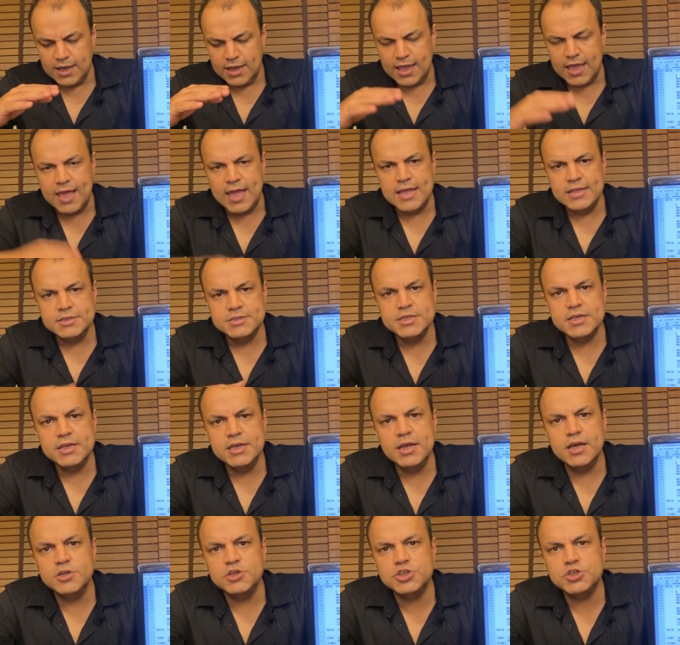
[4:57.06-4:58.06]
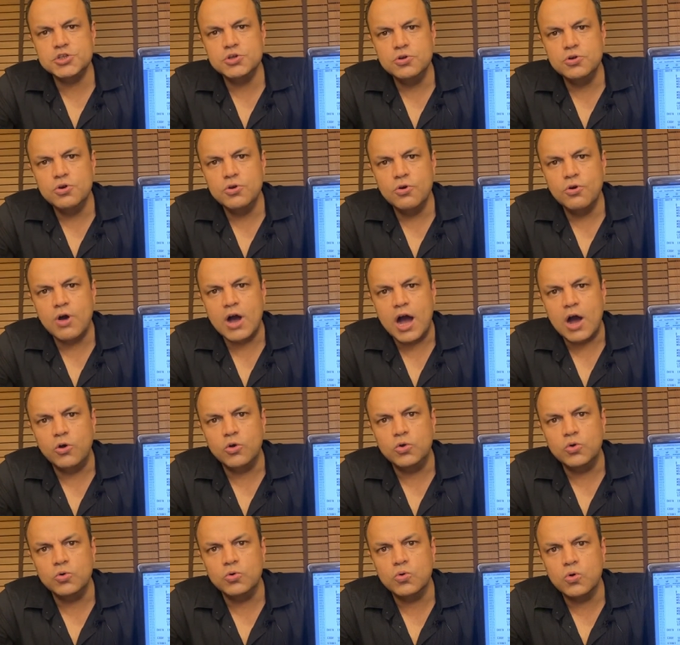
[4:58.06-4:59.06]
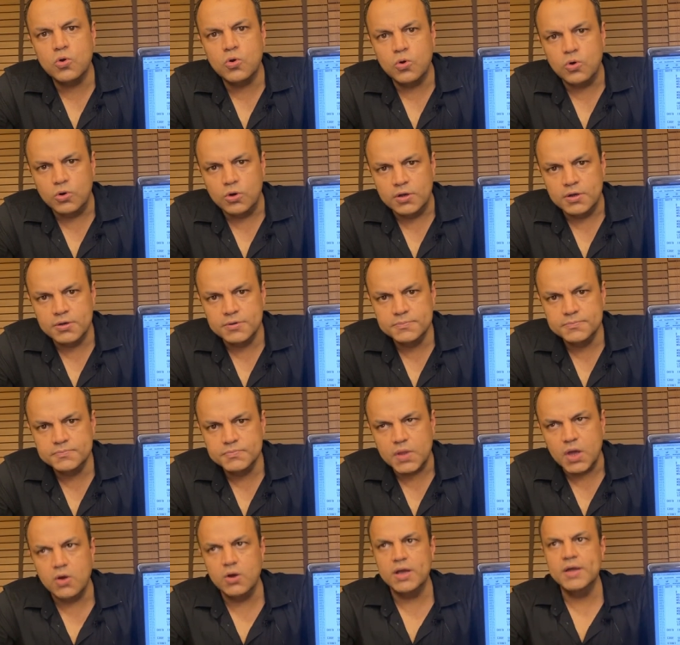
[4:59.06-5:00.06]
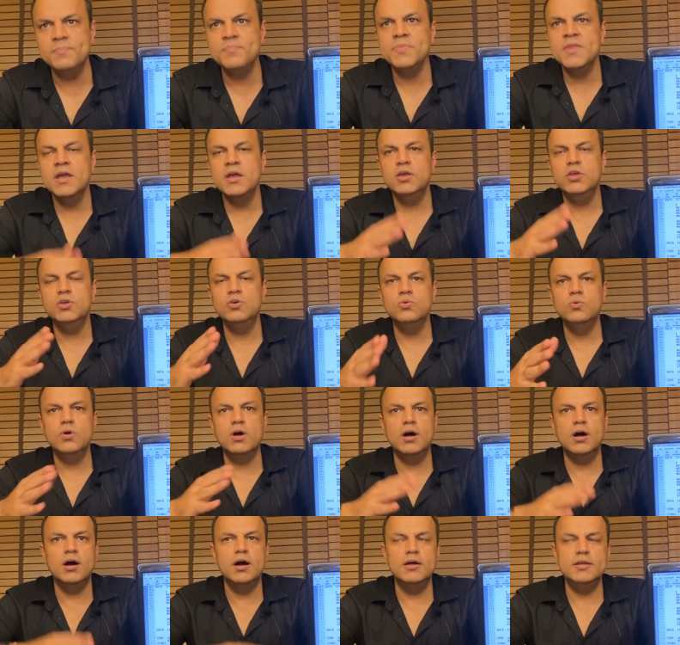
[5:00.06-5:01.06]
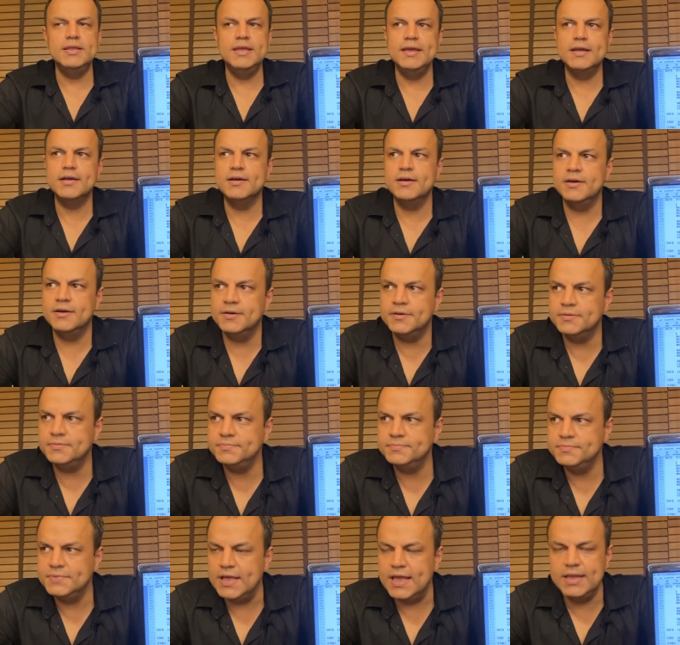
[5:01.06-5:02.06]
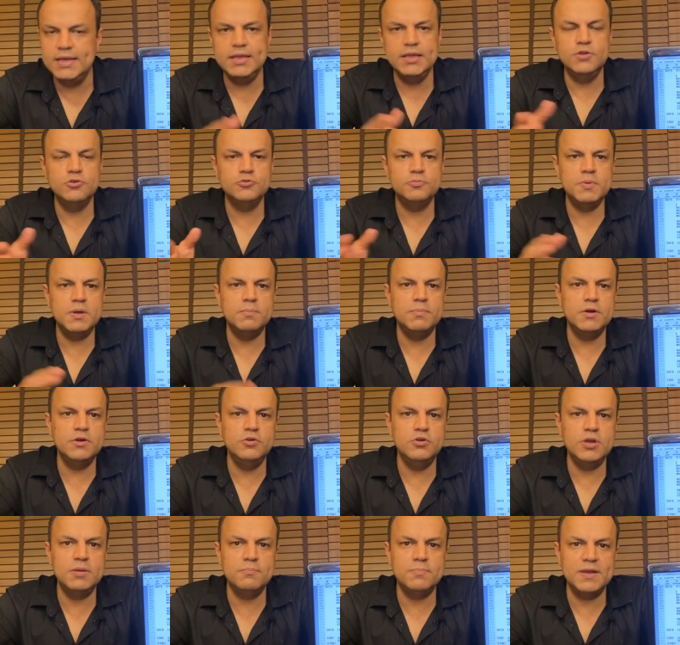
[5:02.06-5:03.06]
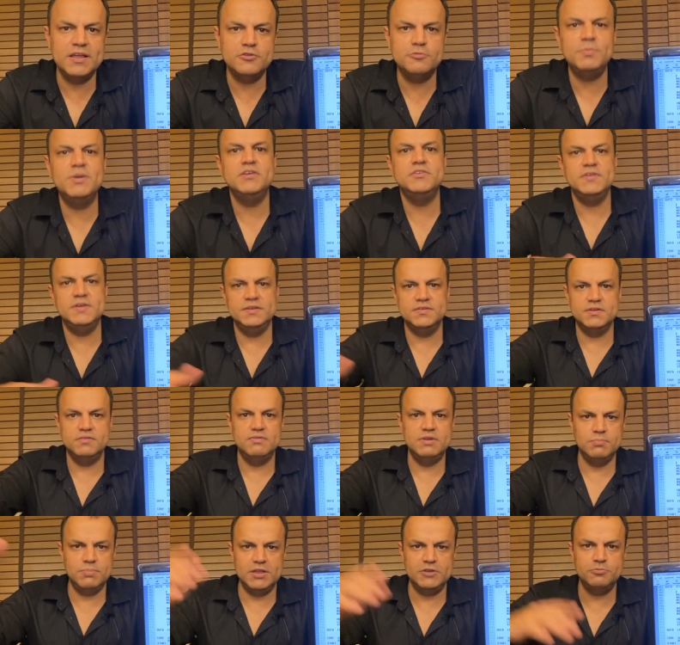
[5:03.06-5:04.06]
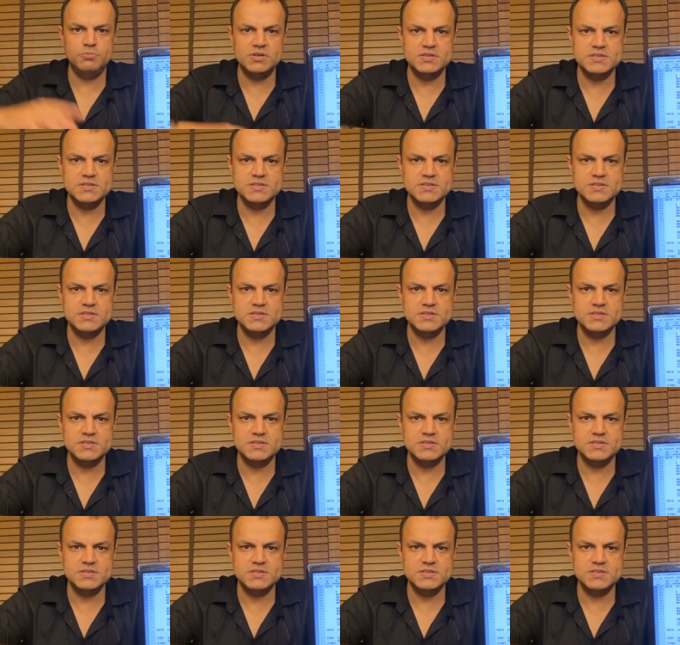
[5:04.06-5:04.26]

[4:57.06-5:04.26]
engineers should know how to code. Okay, you take any newspaper during placement season, when placement